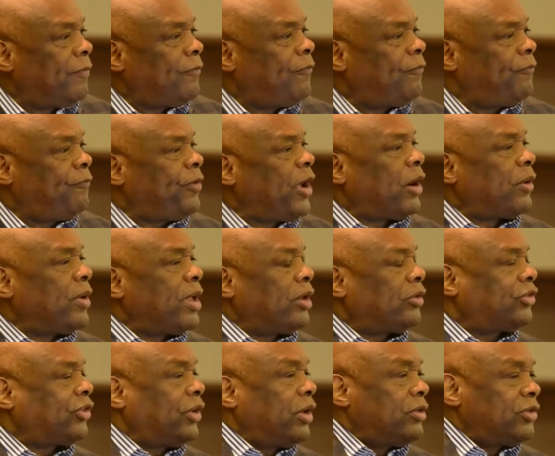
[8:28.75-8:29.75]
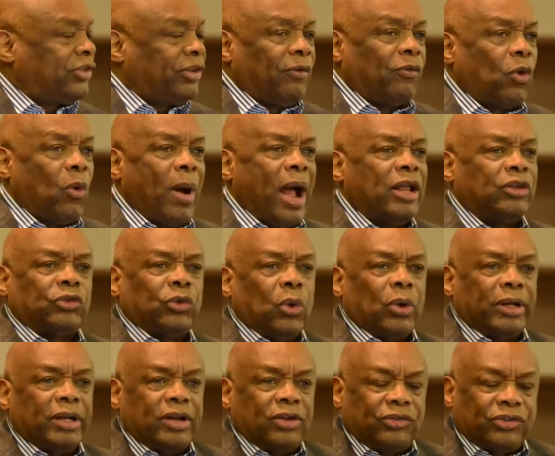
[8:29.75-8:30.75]
the various civil rights
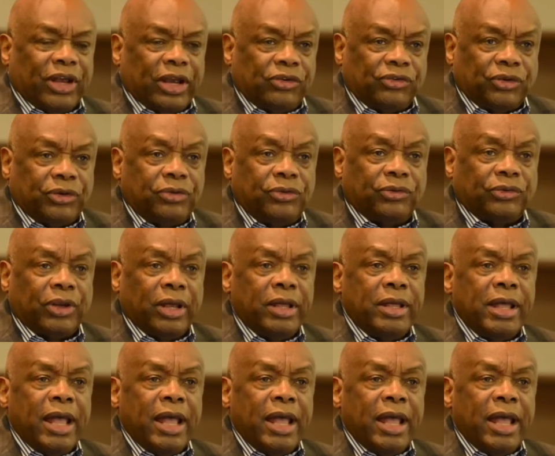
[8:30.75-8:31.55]
organizations